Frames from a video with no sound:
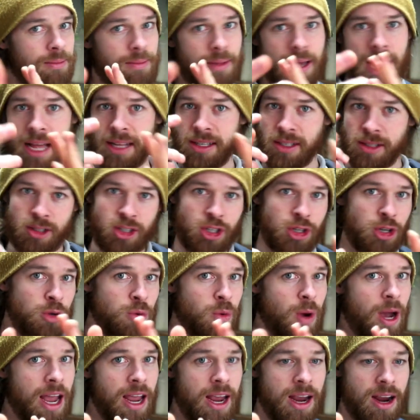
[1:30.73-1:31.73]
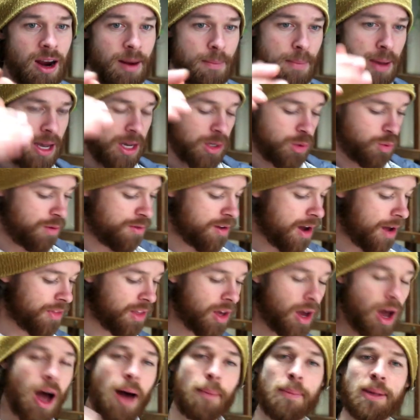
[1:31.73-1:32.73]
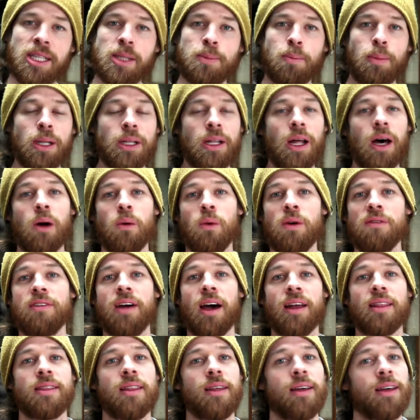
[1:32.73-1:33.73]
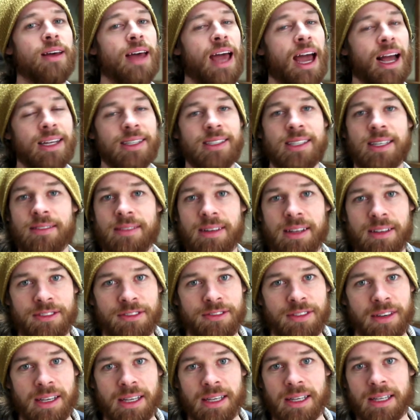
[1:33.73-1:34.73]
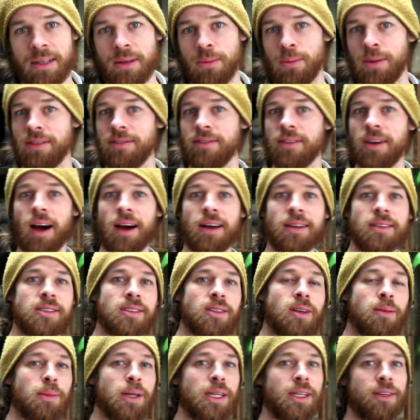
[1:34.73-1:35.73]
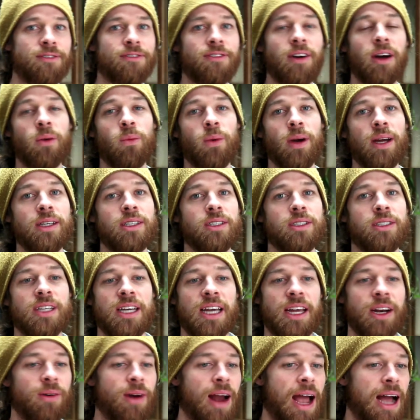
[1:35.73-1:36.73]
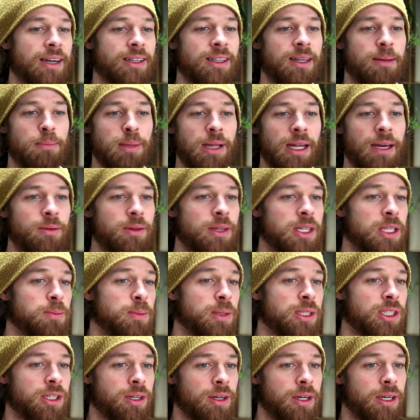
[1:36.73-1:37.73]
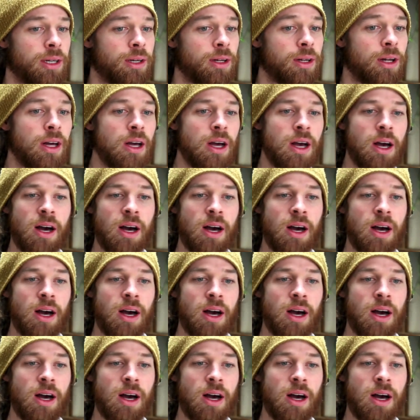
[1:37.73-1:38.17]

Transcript: It's two-way here because we've got the comments below, we've got the activity feed, we've got so many fun ways to interact and play with this material,